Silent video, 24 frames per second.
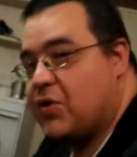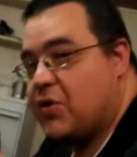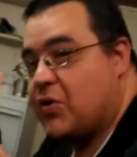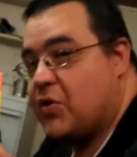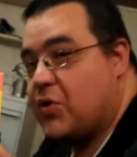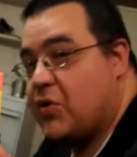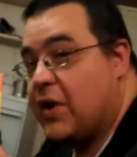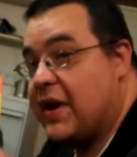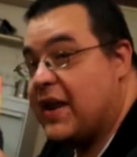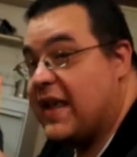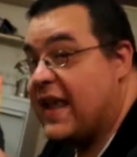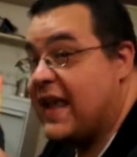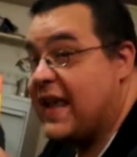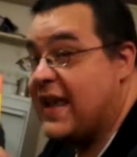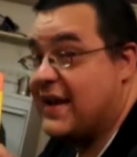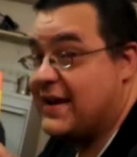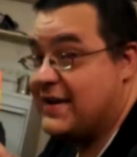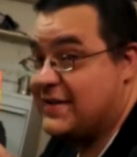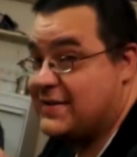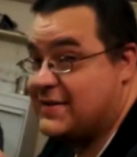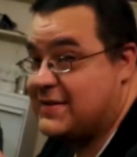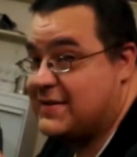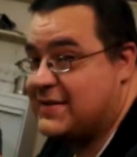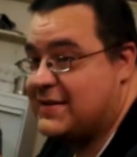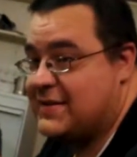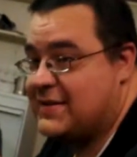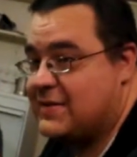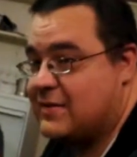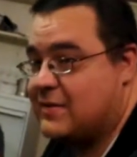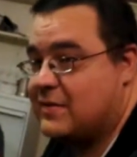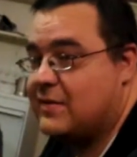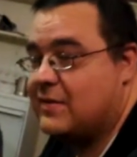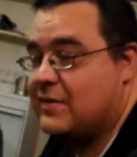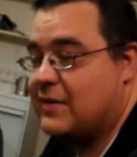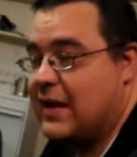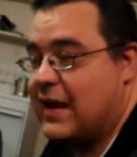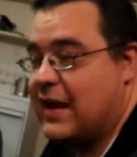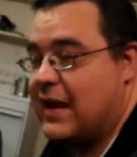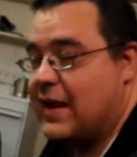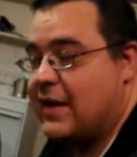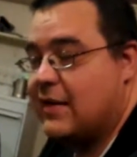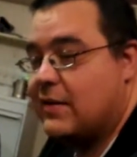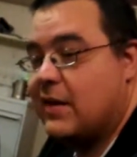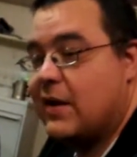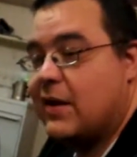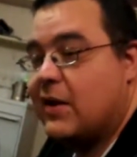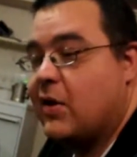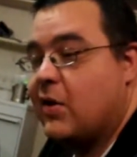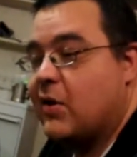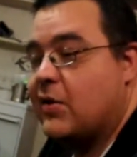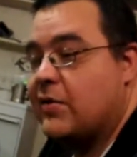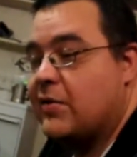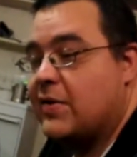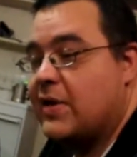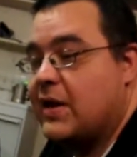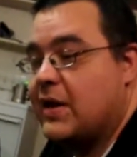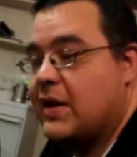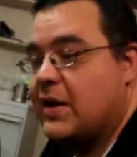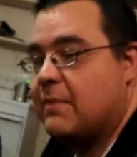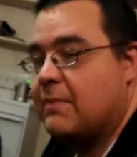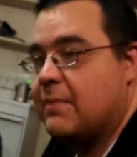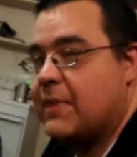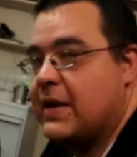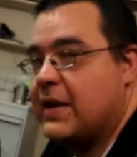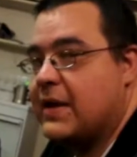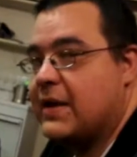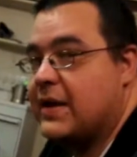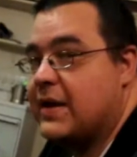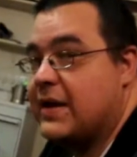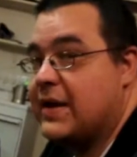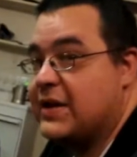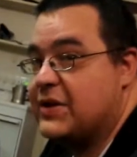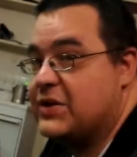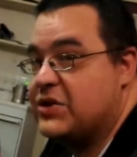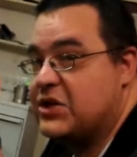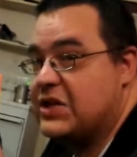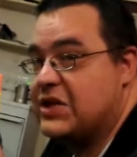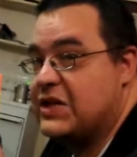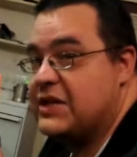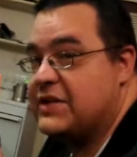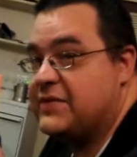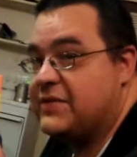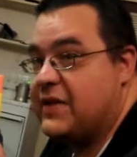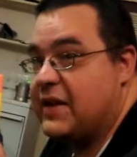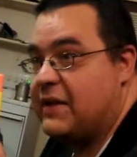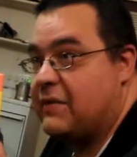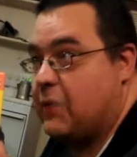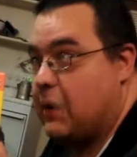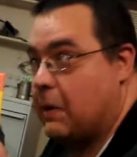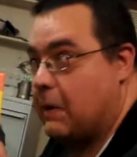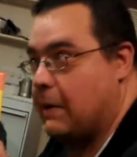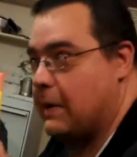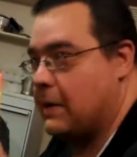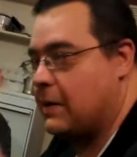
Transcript: crickets, and they are the bacon and cheese flavor.